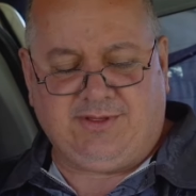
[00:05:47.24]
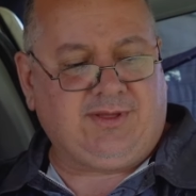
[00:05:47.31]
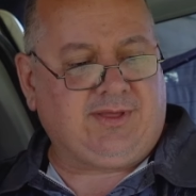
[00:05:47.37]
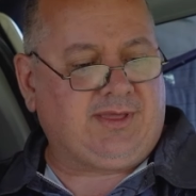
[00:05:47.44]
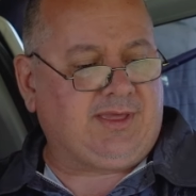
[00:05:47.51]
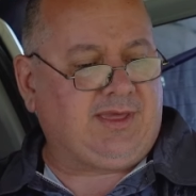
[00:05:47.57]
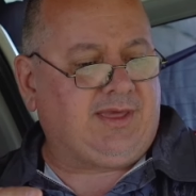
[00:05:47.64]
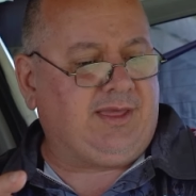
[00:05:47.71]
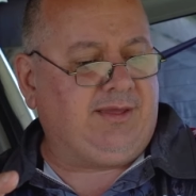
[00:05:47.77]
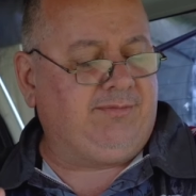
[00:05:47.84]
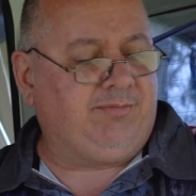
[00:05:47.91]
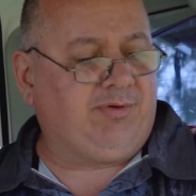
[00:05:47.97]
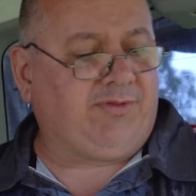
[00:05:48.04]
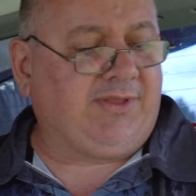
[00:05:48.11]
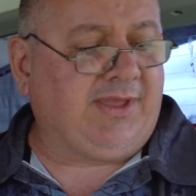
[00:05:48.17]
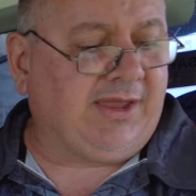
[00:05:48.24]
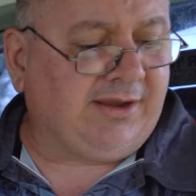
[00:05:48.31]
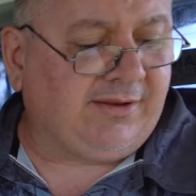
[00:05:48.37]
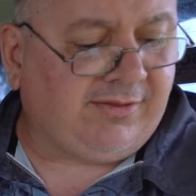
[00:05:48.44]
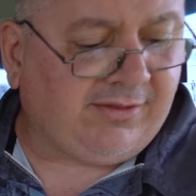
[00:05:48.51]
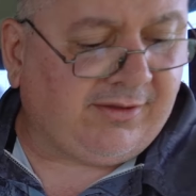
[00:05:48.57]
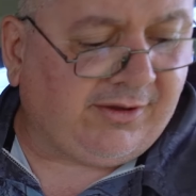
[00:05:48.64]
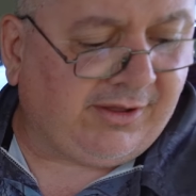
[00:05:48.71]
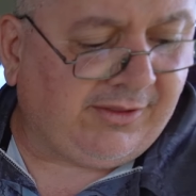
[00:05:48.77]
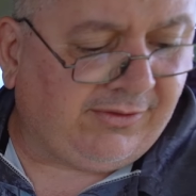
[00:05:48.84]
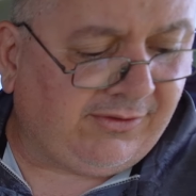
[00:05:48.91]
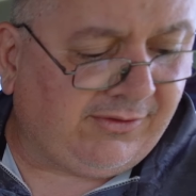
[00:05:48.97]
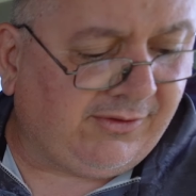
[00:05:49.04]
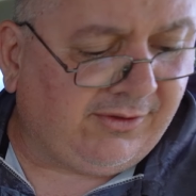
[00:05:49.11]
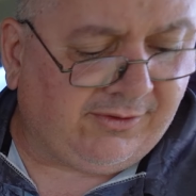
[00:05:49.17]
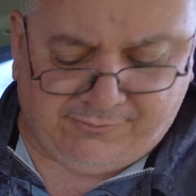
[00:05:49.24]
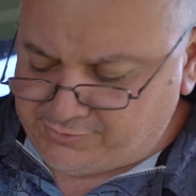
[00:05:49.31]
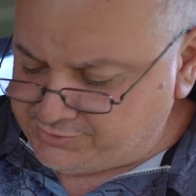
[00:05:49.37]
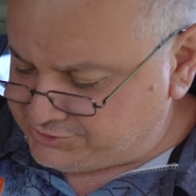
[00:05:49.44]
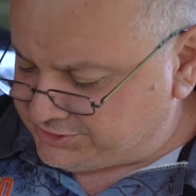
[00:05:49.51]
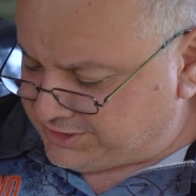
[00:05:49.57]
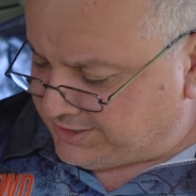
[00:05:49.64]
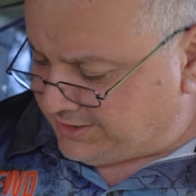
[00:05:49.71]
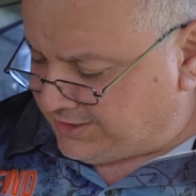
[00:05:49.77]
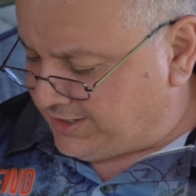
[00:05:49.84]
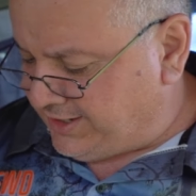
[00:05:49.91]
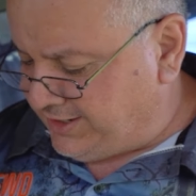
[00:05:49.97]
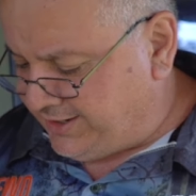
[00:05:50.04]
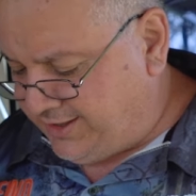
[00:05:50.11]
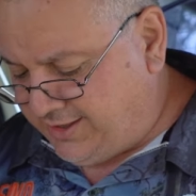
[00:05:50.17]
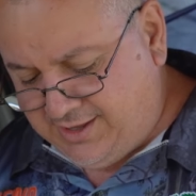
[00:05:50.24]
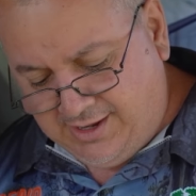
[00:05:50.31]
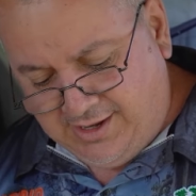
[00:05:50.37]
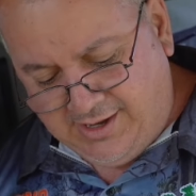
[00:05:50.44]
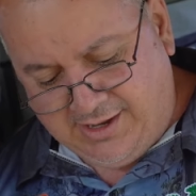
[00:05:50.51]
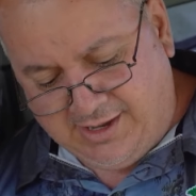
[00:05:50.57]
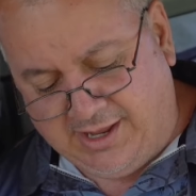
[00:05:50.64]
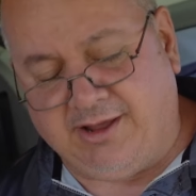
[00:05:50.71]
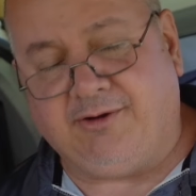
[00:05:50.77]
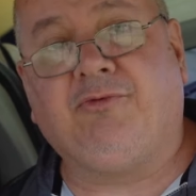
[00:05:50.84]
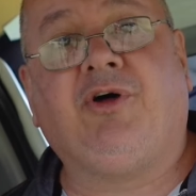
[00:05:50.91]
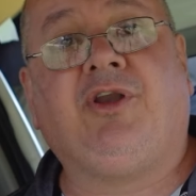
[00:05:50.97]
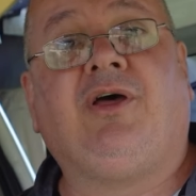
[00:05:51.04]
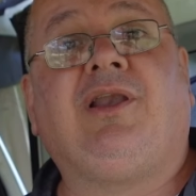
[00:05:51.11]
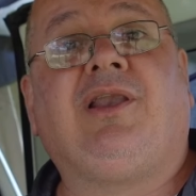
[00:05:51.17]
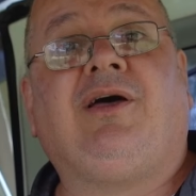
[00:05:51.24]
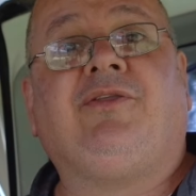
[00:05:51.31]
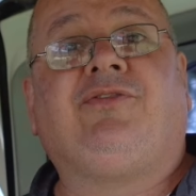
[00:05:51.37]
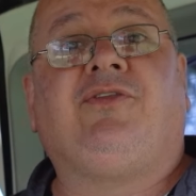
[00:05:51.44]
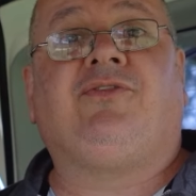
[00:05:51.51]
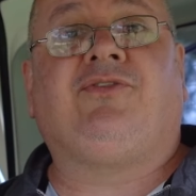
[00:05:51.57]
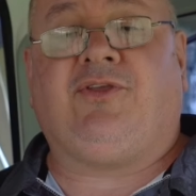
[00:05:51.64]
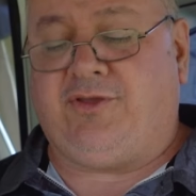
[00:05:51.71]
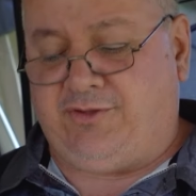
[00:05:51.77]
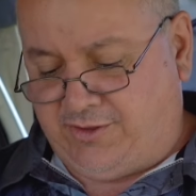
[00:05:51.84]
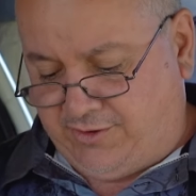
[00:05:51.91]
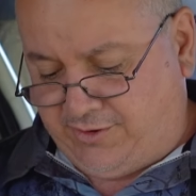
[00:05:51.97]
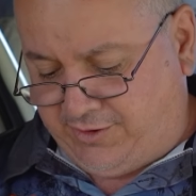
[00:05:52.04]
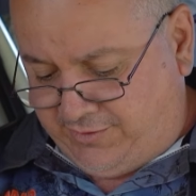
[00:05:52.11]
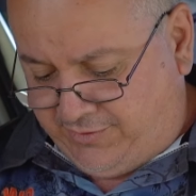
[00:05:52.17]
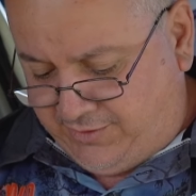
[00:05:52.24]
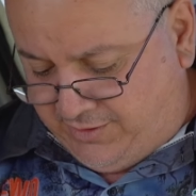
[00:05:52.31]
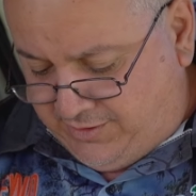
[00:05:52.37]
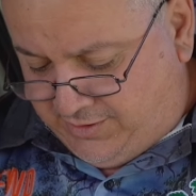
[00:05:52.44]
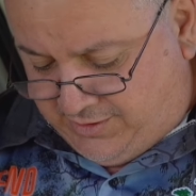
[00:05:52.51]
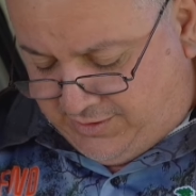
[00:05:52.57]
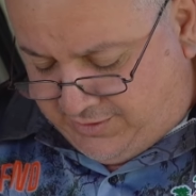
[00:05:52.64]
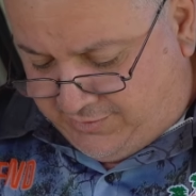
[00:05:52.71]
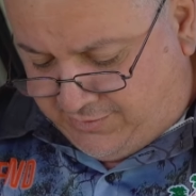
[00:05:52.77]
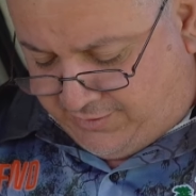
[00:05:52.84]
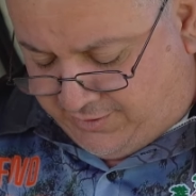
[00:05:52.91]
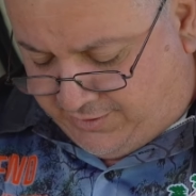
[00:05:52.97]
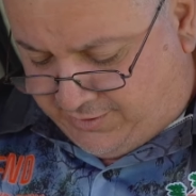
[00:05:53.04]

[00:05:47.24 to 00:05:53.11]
Okay, put that aside to wash that later. Now what I like to do, guys, is